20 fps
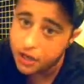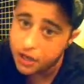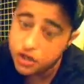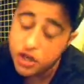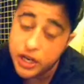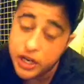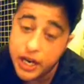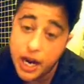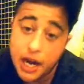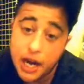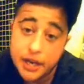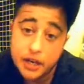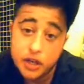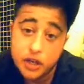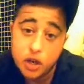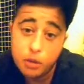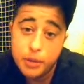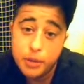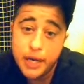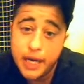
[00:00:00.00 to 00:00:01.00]
actually,
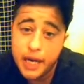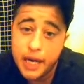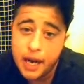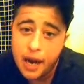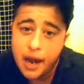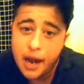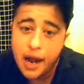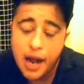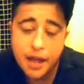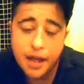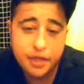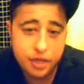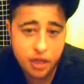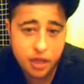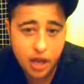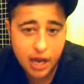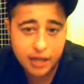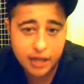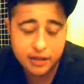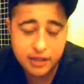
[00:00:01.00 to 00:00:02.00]
nobody
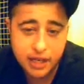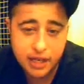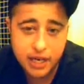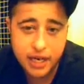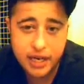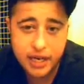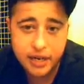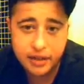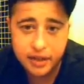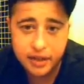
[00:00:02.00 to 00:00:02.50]
had said